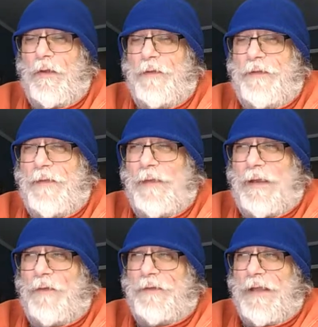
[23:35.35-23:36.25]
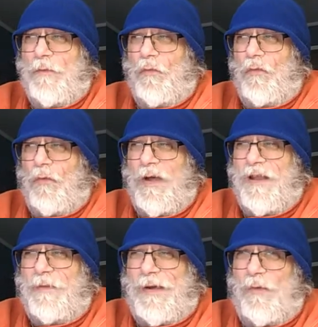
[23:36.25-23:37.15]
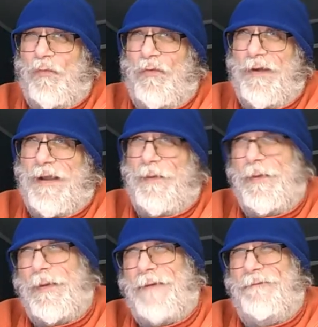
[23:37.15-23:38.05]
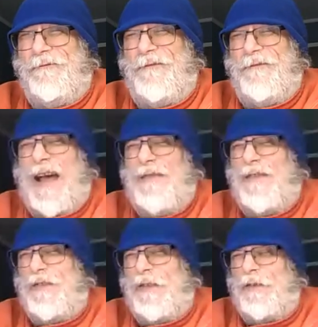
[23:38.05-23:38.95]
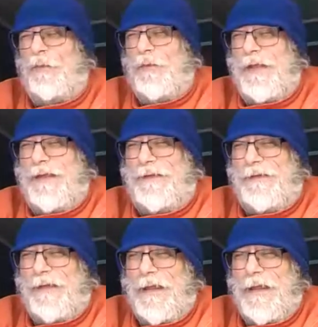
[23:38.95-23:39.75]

It seemed like I was getting one about one every about five to six weeks